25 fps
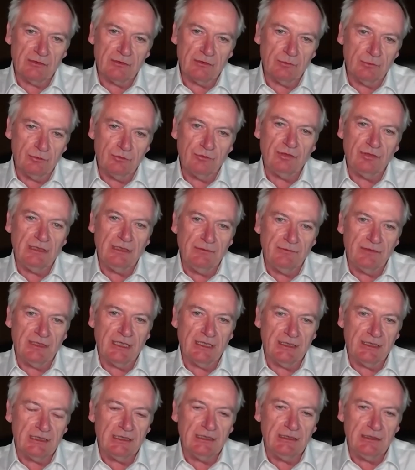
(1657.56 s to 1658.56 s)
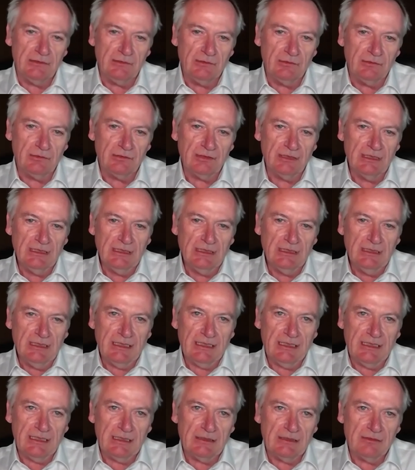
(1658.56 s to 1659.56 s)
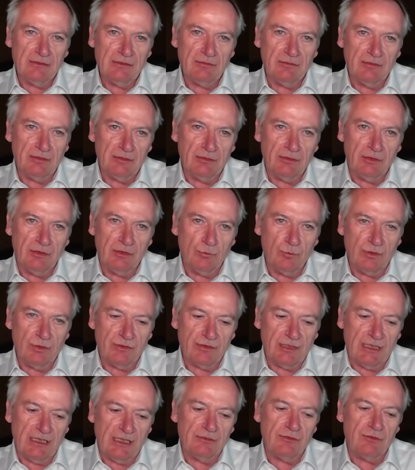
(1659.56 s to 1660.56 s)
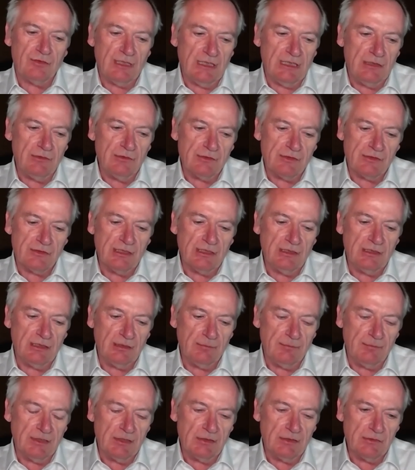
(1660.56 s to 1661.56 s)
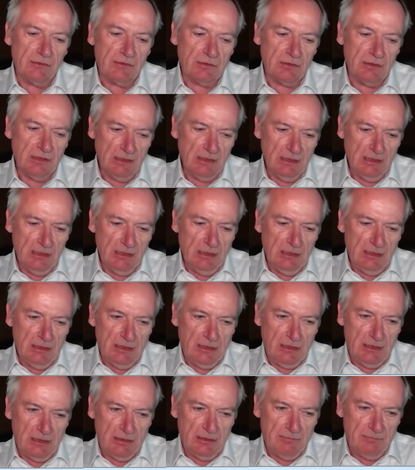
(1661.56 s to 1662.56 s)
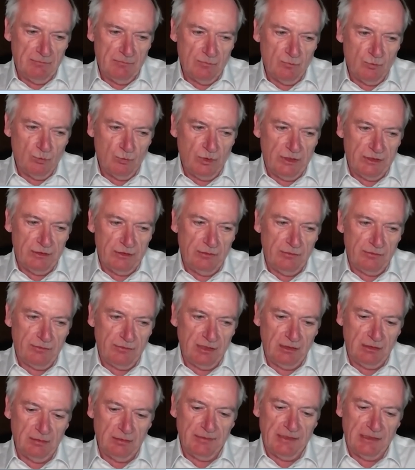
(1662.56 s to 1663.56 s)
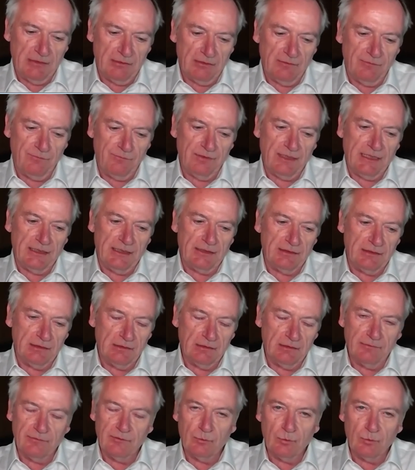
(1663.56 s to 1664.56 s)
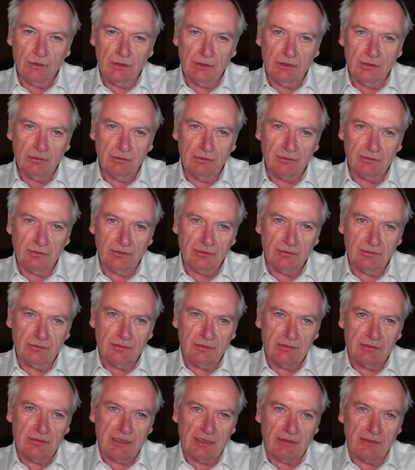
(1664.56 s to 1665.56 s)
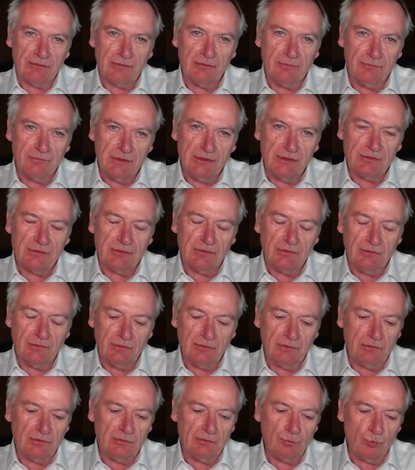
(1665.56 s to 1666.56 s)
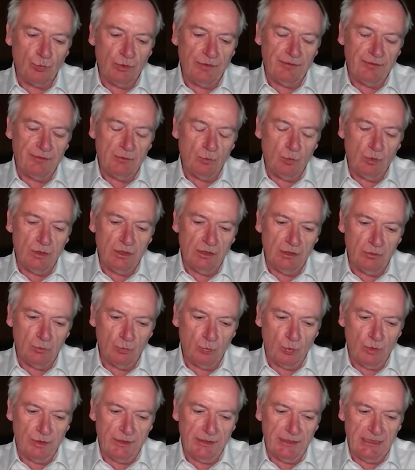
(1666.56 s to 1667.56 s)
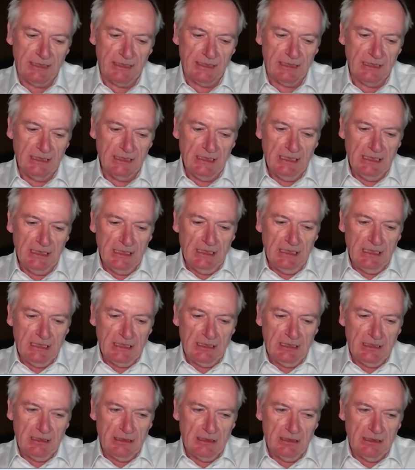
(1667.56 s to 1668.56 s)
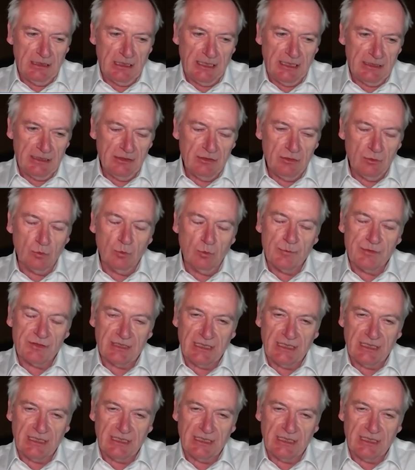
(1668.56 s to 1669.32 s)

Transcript: to achieve their needs. And that changes thinking because when you think about the flattening of the world, the death of distance, we're in a world where I can do almost